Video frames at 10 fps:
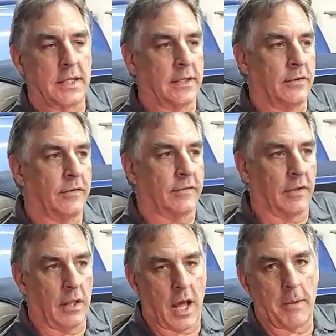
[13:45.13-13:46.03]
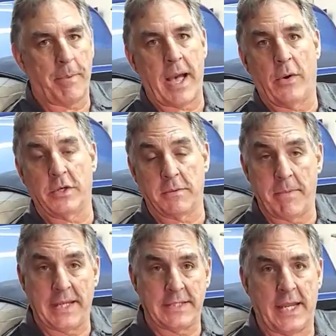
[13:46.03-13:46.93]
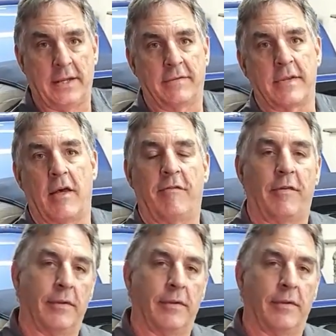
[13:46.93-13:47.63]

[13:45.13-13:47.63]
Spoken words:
and it uses a lot of power to maintain itself